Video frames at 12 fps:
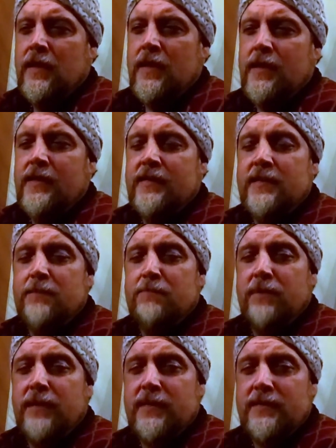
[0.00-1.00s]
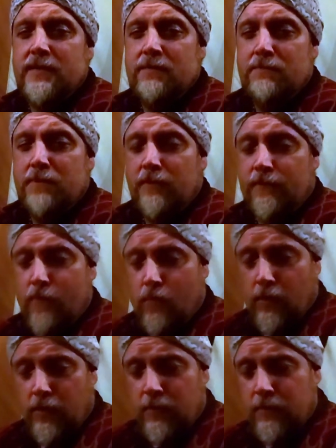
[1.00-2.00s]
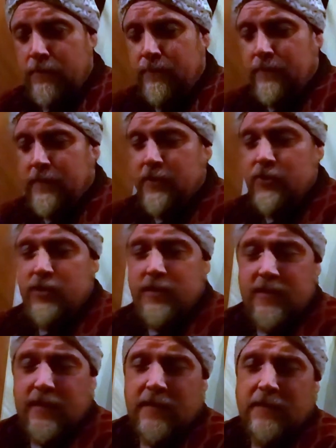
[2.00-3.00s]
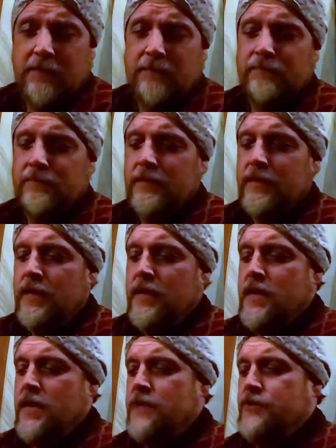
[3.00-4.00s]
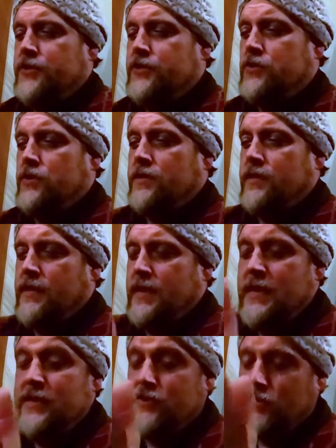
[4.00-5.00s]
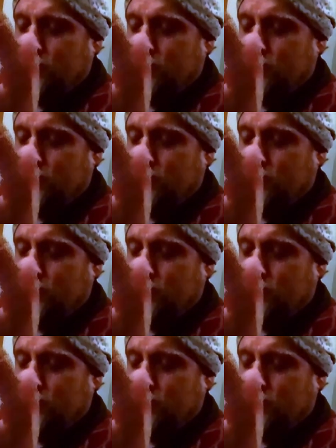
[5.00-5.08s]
And he said, place him before you. And she did. And she took the, he took